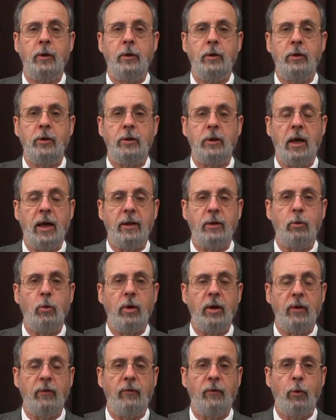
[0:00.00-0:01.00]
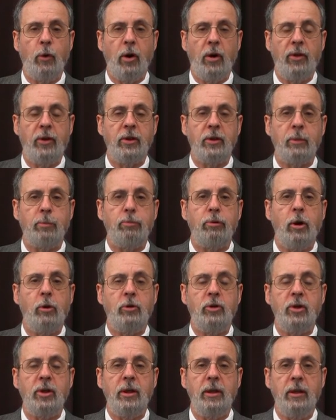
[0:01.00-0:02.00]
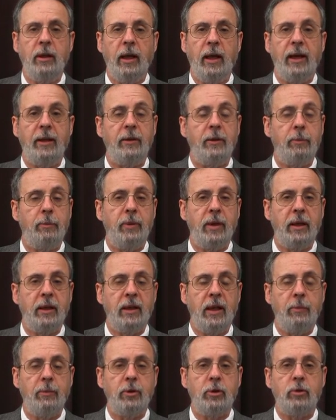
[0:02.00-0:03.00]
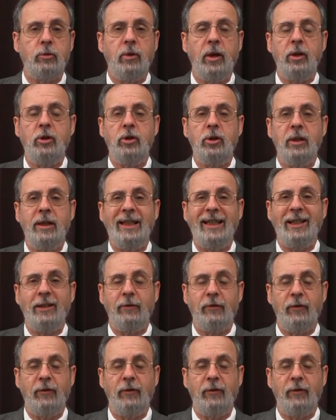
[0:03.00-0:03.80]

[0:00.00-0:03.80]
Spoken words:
July 24th is approaching, and the big demonstration in